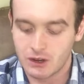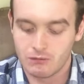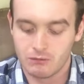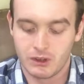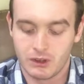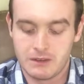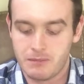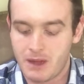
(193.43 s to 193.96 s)
a
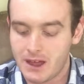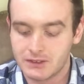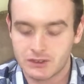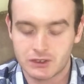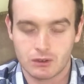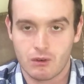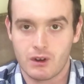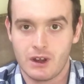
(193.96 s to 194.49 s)
really bad
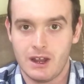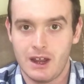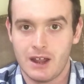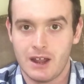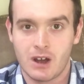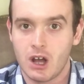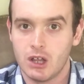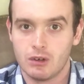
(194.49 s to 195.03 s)
story
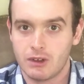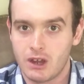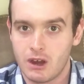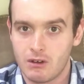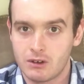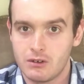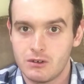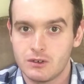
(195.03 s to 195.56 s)
and hollow
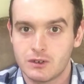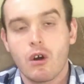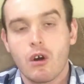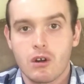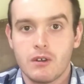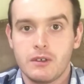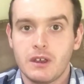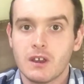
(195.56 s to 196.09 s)
characters?
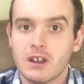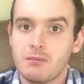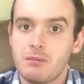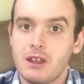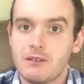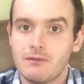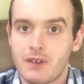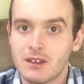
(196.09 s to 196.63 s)
Or are they going to
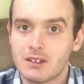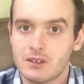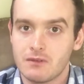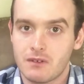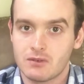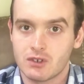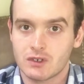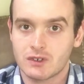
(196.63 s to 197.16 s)
be
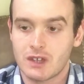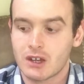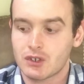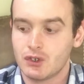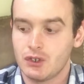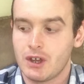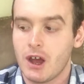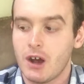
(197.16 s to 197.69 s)
inventive and just
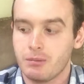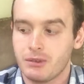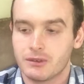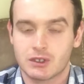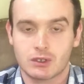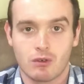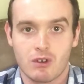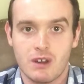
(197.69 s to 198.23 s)
actually help the
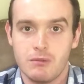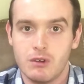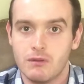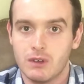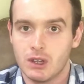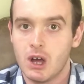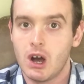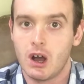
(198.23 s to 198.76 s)
story
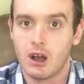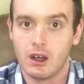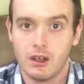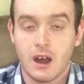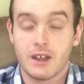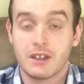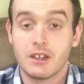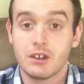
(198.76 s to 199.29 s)
move along?
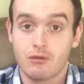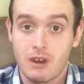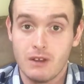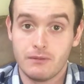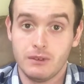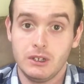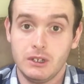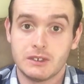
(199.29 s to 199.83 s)
I can
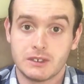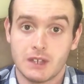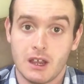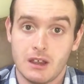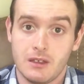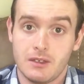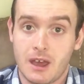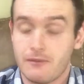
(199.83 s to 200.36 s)
gratefully
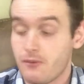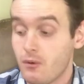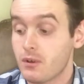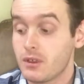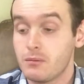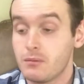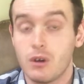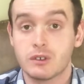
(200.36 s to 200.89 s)
say that for
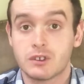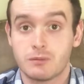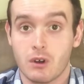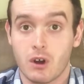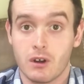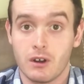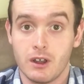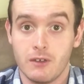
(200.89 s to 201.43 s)
the most
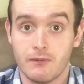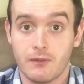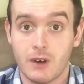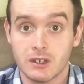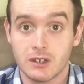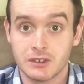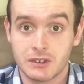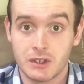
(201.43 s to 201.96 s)
part, it
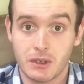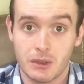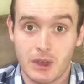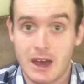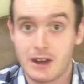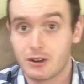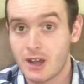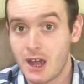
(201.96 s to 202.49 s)
falls into the
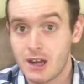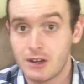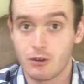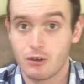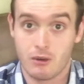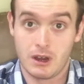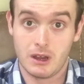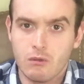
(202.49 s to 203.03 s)
latter
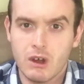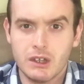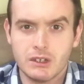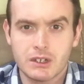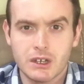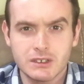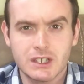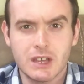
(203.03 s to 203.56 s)
category. While it
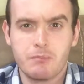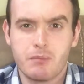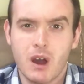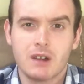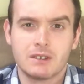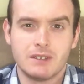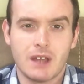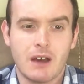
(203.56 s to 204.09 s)
does get
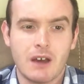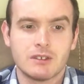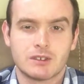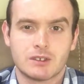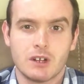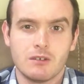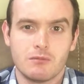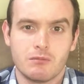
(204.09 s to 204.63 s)
bogged down at
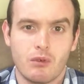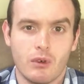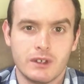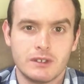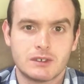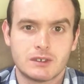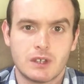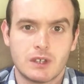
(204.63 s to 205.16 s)
certain
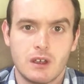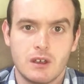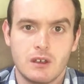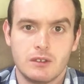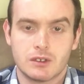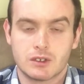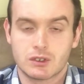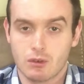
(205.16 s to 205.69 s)
points,
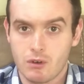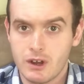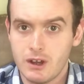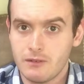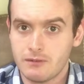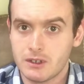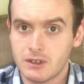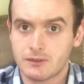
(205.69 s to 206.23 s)
the story
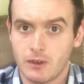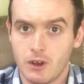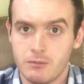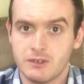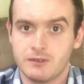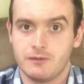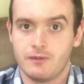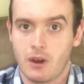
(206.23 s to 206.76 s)
of this film
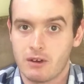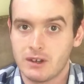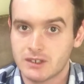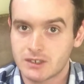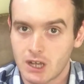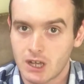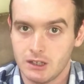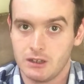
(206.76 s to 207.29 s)
is very
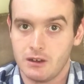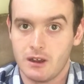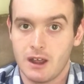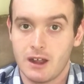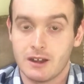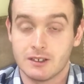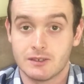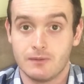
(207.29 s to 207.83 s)
solid,
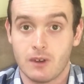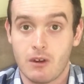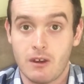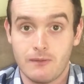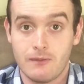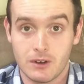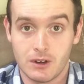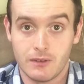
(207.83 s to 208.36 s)
and it's very
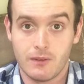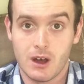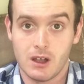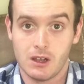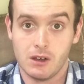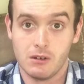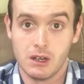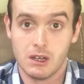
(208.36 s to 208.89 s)
fun to
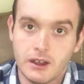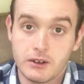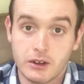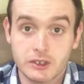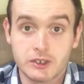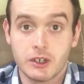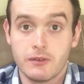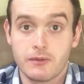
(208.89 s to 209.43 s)
follow. And
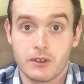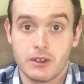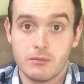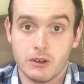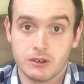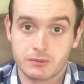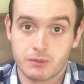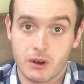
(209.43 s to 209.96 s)
also, for the
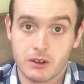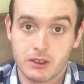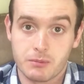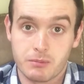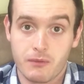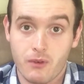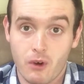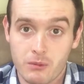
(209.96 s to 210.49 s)
most part, the
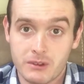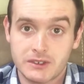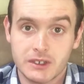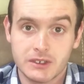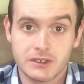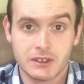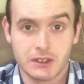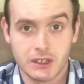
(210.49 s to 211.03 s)

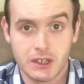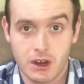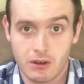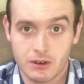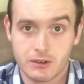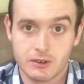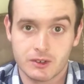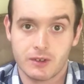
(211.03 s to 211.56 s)
performances and the
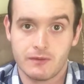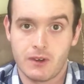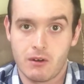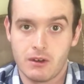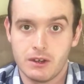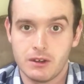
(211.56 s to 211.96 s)
characters are very